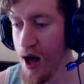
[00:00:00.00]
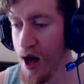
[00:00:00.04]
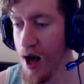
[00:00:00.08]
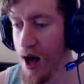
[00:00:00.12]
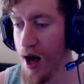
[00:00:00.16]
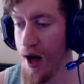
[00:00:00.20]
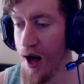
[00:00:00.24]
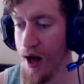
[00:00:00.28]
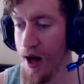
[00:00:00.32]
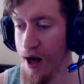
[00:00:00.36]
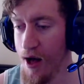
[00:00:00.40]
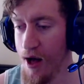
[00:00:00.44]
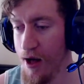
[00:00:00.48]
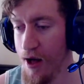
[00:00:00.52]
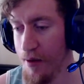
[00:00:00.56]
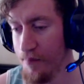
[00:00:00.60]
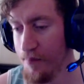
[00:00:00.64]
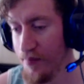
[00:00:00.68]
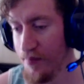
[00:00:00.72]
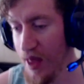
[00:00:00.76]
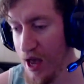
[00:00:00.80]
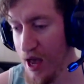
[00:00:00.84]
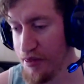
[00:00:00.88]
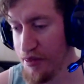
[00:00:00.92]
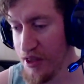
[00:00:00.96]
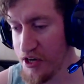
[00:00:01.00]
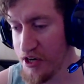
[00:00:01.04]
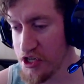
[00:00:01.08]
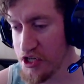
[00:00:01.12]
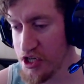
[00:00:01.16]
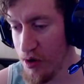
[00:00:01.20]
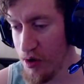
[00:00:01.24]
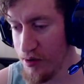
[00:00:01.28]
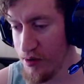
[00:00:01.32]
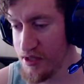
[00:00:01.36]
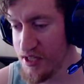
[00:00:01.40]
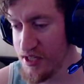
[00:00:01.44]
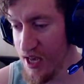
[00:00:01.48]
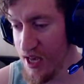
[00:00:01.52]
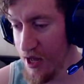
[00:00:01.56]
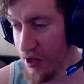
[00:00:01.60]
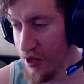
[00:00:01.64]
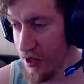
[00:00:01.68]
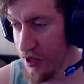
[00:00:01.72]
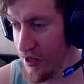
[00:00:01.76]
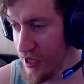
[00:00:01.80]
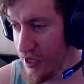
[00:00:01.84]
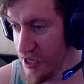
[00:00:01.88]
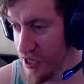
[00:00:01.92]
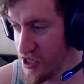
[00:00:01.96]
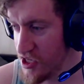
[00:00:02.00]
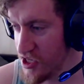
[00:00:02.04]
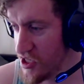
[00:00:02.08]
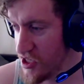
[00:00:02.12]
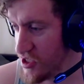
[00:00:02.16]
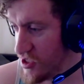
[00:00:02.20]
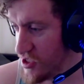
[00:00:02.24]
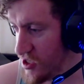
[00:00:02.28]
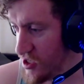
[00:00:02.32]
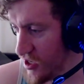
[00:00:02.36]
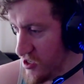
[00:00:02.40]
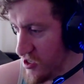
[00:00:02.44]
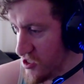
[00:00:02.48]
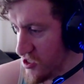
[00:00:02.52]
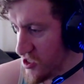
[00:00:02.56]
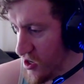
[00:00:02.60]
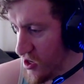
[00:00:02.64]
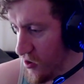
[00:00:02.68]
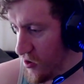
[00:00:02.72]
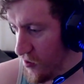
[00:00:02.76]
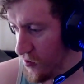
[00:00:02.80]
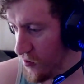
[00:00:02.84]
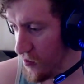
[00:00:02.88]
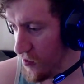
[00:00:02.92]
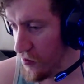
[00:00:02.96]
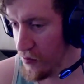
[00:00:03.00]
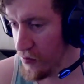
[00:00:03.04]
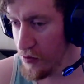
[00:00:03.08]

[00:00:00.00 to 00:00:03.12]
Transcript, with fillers: Um, I think Show and Tell is donezo.